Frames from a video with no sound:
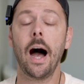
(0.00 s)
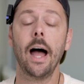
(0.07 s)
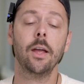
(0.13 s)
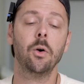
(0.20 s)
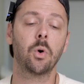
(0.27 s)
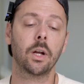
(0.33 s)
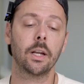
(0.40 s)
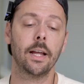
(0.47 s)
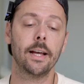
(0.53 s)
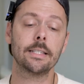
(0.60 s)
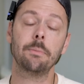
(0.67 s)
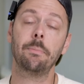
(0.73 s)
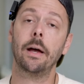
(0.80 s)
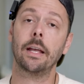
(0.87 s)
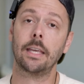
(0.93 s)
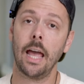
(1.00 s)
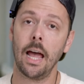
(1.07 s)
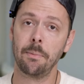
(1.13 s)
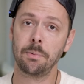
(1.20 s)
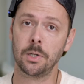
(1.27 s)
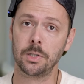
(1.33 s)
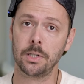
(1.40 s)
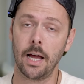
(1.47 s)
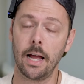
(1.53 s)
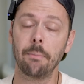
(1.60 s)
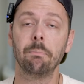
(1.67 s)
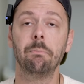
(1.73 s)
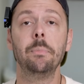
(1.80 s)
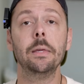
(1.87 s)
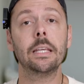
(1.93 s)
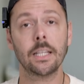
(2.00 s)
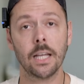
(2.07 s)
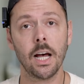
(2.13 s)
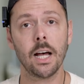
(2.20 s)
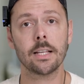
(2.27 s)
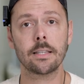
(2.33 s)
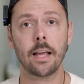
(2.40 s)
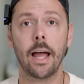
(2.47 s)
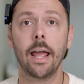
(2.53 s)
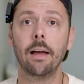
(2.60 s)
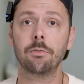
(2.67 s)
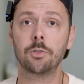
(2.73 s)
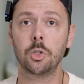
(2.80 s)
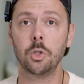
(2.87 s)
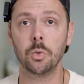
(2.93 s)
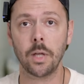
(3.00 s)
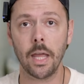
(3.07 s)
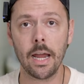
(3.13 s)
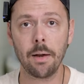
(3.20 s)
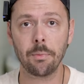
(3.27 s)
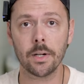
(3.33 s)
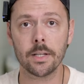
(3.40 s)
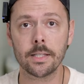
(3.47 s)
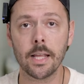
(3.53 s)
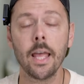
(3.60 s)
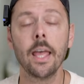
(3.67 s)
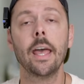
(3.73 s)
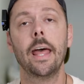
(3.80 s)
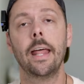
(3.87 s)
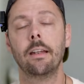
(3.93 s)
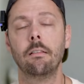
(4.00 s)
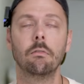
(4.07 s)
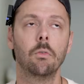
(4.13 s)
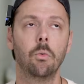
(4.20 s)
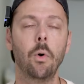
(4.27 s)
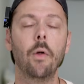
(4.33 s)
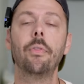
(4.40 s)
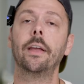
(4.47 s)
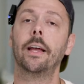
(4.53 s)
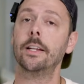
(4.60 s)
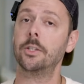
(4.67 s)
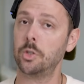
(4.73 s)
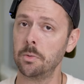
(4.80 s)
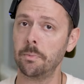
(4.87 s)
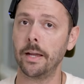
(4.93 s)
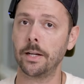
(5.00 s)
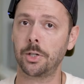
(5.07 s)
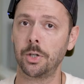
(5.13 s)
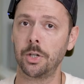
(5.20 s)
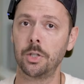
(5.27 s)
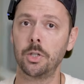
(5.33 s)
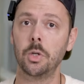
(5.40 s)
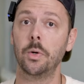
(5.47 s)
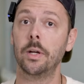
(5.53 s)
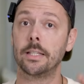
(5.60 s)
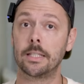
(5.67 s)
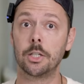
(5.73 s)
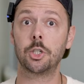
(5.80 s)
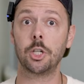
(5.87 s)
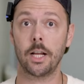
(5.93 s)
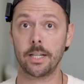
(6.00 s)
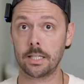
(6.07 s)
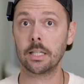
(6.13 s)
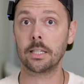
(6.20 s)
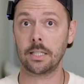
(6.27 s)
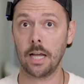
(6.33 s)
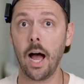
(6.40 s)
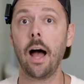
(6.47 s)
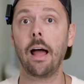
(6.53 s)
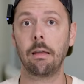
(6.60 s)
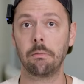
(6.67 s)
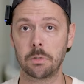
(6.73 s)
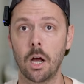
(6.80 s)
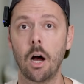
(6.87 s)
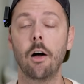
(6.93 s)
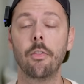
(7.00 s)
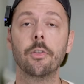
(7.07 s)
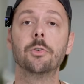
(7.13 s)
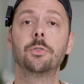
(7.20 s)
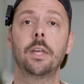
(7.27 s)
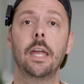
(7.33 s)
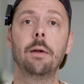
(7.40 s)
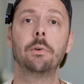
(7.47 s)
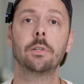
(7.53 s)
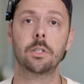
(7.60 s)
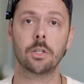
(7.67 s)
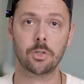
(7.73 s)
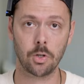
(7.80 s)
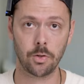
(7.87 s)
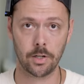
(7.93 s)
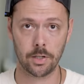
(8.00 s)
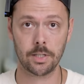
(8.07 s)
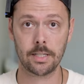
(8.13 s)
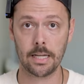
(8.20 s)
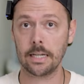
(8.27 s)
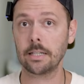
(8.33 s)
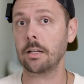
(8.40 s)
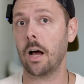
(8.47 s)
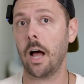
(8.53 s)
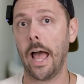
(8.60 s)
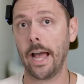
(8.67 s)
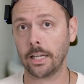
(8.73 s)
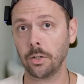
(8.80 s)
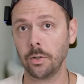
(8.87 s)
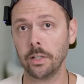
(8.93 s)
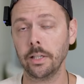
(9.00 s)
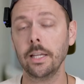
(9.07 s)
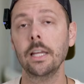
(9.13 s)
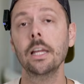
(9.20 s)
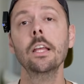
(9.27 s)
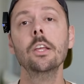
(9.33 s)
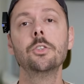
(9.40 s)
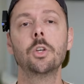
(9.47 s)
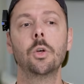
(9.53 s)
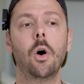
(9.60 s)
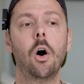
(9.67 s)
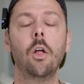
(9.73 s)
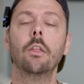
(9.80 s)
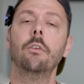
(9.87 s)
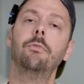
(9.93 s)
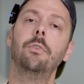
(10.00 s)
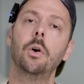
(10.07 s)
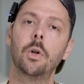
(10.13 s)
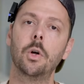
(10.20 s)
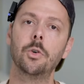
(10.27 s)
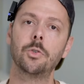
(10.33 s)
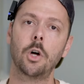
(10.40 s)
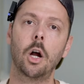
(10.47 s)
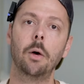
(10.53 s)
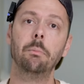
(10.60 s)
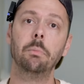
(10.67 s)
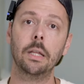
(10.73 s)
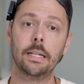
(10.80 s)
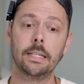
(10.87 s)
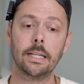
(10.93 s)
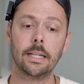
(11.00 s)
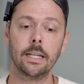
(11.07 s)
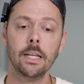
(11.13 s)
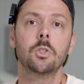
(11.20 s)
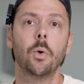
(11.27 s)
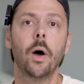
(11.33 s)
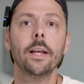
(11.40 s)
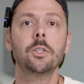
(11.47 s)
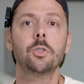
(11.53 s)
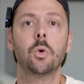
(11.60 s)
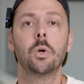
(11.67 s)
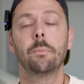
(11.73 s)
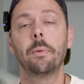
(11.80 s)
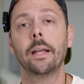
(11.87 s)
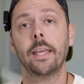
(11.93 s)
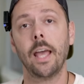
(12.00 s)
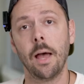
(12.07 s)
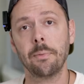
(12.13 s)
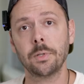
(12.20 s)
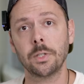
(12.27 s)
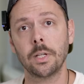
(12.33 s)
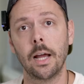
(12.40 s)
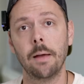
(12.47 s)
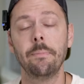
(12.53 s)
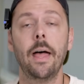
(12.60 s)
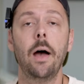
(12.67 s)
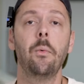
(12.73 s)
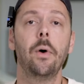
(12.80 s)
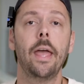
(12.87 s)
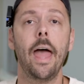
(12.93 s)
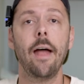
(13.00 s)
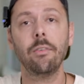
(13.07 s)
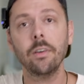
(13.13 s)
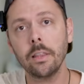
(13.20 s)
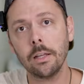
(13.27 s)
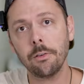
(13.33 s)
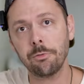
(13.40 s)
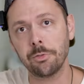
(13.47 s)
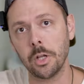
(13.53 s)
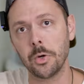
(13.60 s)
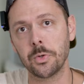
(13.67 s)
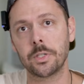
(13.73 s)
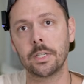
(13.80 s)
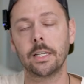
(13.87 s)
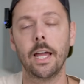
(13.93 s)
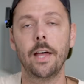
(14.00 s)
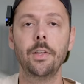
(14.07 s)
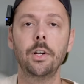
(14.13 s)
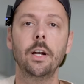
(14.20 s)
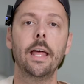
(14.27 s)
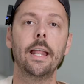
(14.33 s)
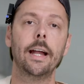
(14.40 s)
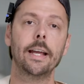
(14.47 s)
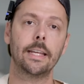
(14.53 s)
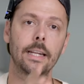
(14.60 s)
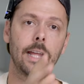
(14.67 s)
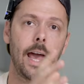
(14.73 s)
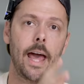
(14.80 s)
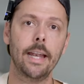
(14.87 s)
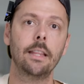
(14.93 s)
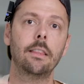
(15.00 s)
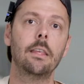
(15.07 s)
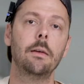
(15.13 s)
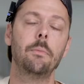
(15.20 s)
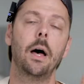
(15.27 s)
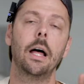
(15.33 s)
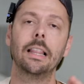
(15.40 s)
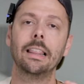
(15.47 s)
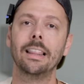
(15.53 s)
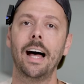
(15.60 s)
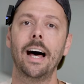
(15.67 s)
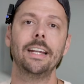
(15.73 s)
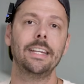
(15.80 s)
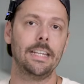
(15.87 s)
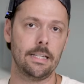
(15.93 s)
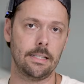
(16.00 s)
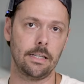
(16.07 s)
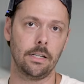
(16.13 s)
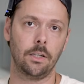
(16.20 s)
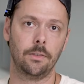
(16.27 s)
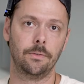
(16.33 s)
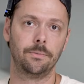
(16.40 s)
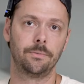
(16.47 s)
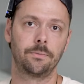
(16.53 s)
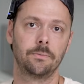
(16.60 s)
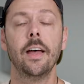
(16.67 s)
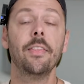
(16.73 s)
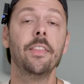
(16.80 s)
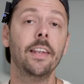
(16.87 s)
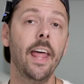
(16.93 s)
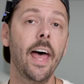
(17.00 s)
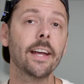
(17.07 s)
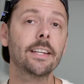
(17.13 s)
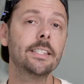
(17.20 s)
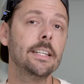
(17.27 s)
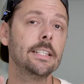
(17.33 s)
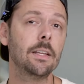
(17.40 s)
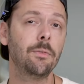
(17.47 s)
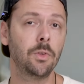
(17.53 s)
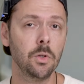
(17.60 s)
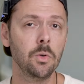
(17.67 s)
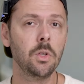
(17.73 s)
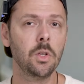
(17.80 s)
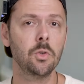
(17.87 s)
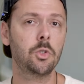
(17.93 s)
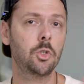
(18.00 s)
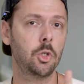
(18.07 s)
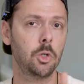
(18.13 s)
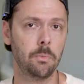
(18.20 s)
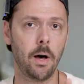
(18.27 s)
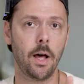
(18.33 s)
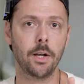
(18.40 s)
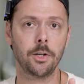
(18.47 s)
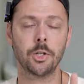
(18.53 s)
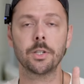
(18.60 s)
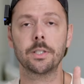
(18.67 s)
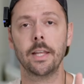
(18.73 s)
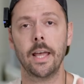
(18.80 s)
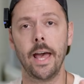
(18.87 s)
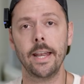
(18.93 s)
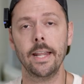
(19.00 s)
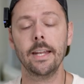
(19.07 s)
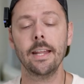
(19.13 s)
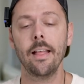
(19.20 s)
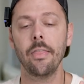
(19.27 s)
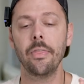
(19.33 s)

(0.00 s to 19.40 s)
I organize it by capture time because I have two cameras. And one thing I do make sure to do is adjust the times on those cameras so they're synced accurately, so all the photos are blended. So I sort by capture time. That way everything flows together and I can edit them a lot easier. And the next is if you use two monitors to edit,